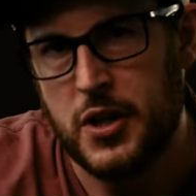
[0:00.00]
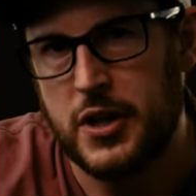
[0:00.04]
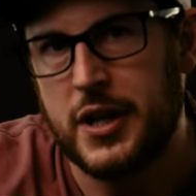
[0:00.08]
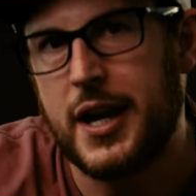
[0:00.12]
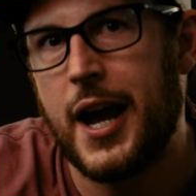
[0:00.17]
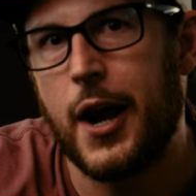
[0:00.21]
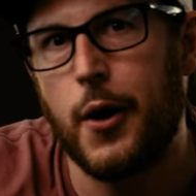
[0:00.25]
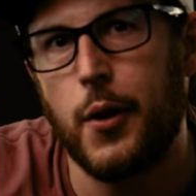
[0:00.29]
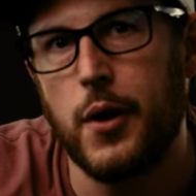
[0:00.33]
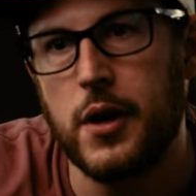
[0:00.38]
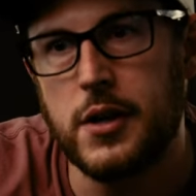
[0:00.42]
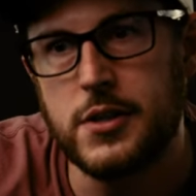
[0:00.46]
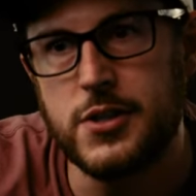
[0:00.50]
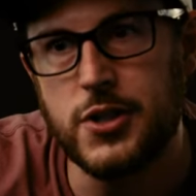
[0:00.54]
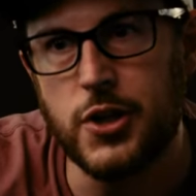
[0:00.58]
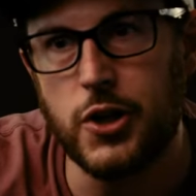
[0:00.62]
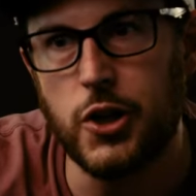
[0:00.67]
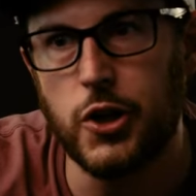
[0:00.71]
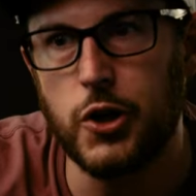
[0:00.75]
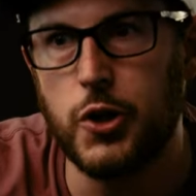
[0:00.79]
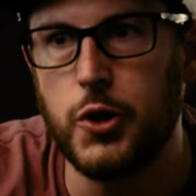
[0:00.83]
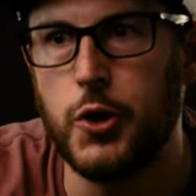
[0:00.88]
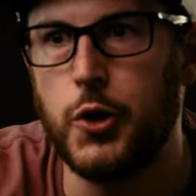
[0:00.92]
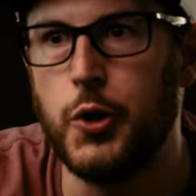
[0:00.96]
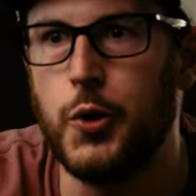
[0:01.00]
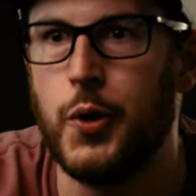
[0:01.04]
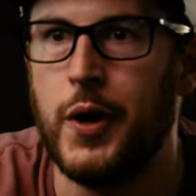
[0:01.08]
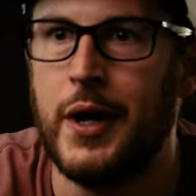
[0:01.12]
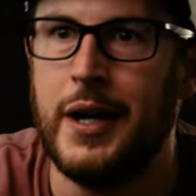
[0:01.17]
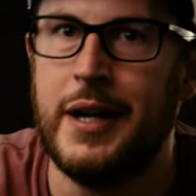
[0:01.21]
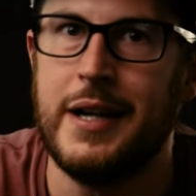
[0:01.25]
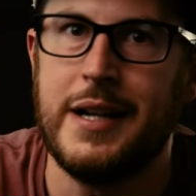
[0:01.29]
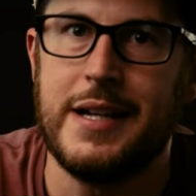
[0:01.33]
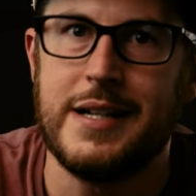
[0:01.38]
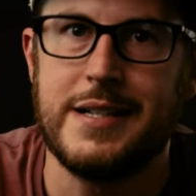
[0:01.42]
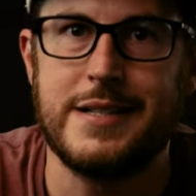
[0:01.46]
character who,
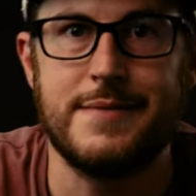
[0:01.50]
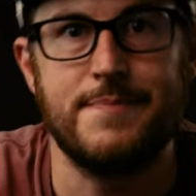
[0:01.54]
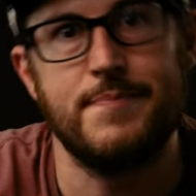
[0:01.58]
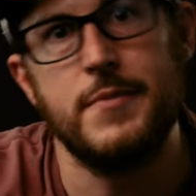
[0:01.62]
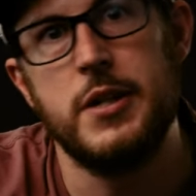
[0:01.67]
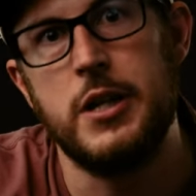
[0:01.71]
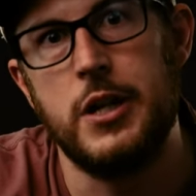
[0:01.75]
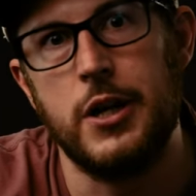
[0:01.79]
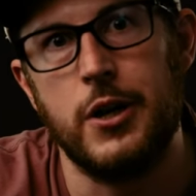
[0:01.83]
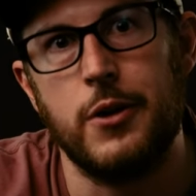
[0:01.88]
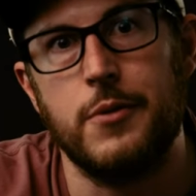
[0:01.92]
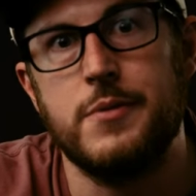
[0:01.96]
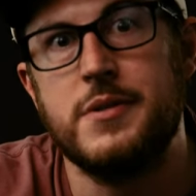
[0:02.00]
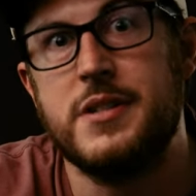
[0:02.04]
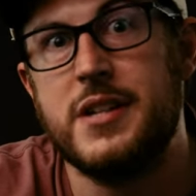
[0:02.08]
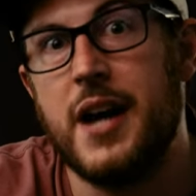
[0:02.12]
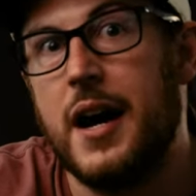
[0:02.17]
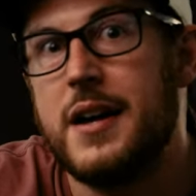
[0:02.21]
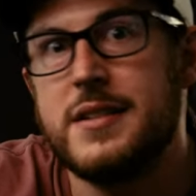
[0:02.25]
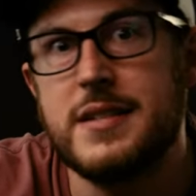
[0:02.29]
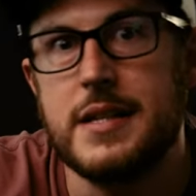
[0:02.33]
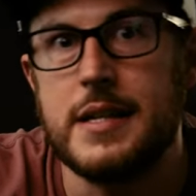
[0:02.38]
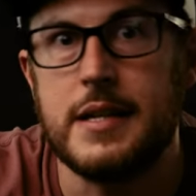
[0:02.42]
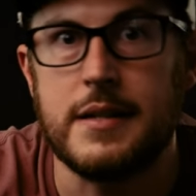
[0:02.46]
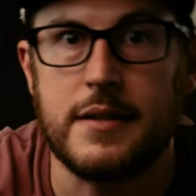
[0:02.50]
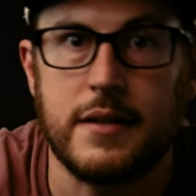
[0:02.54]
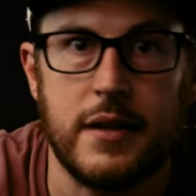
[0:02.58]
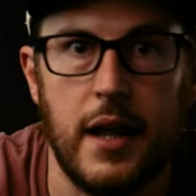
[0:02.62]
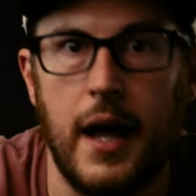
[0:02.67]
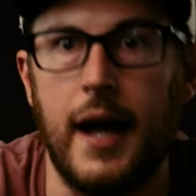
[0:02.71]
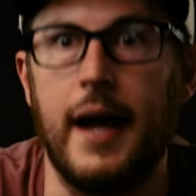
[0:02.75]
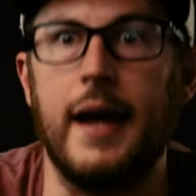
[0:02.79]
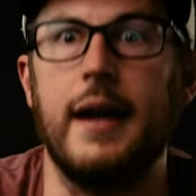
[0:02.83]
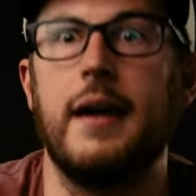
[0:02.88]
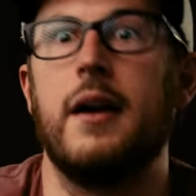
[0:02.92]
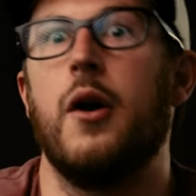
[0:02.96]
you know, doesn't
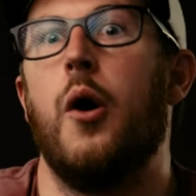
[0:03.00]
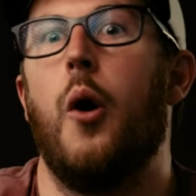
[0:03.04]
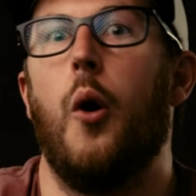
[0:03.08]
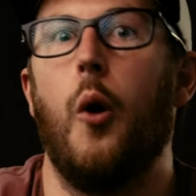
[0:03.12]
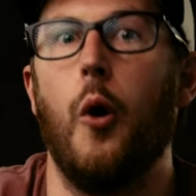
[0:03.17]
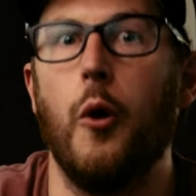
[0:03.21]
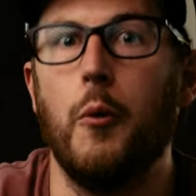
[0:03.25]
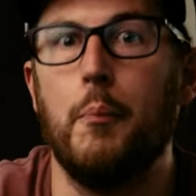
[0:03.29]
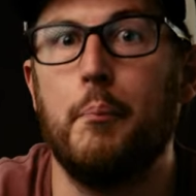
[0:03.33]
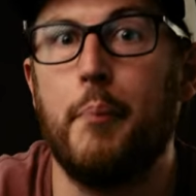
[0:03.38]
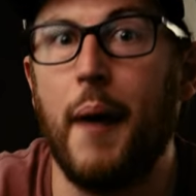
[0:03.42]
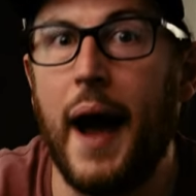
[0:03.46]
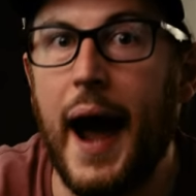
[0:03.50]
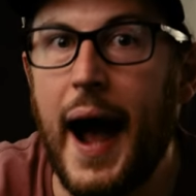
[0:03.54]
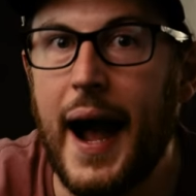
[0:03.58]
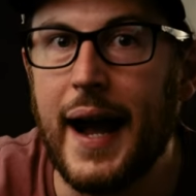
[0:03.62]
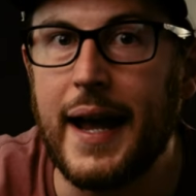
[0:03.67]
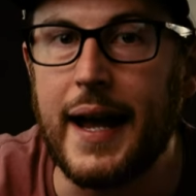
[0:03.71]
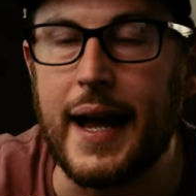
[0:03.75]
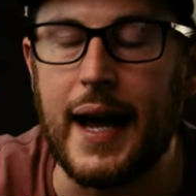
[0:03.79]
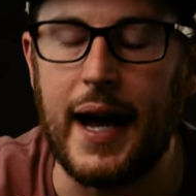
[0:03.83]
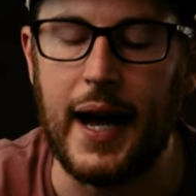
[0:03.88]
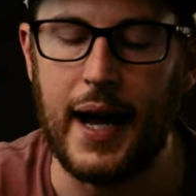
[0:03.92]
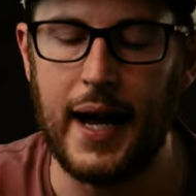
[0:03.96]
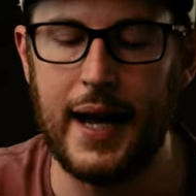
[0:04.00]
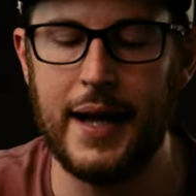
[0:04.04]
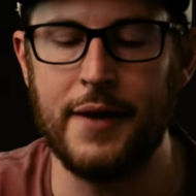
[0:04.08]
like hold back,